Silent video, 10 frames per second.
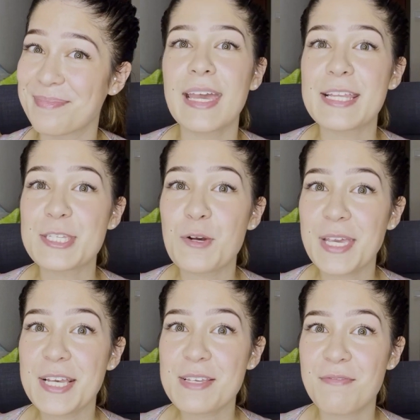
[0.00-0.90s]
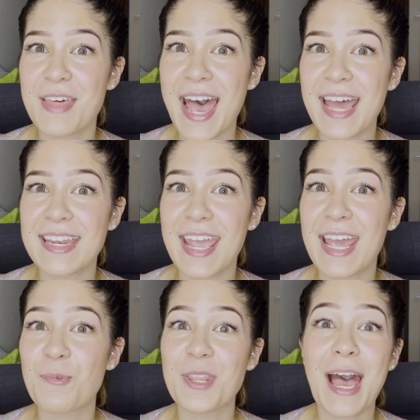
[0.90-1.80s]
And so because of that,
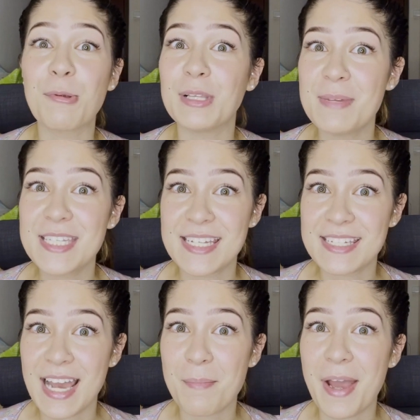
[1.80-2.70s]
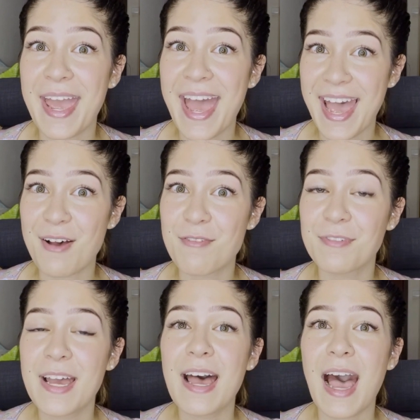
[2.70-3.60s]
and with how limited time I have,
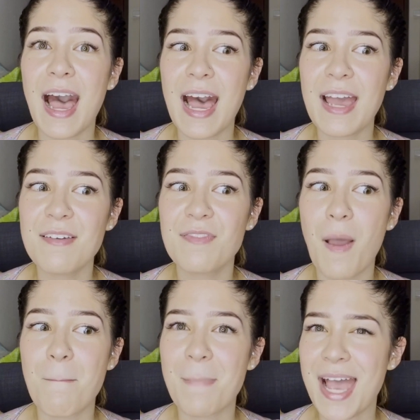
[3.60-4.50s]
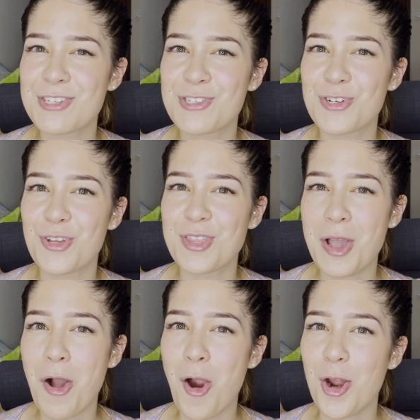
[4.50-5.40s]
I've mastered the
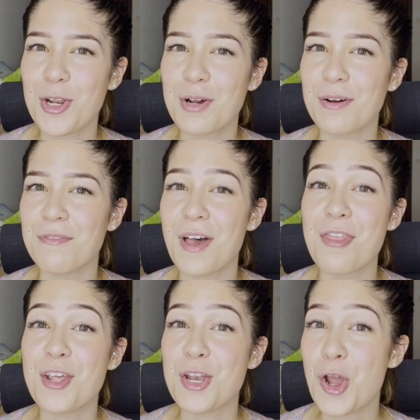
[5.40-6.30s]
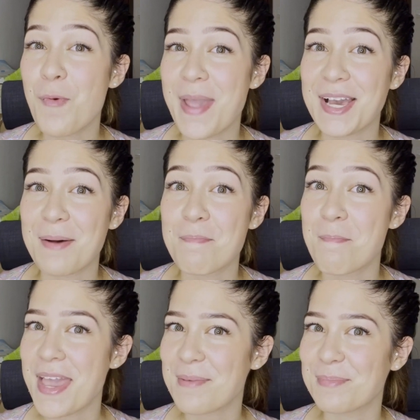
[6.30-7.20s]
art of the no
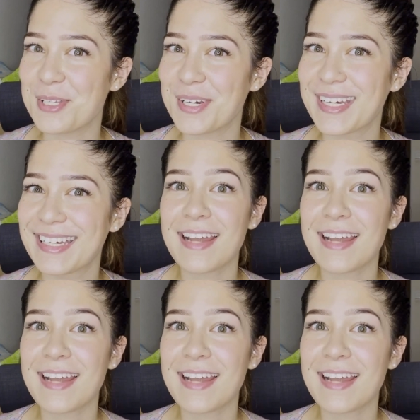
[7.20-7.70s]
makeup look.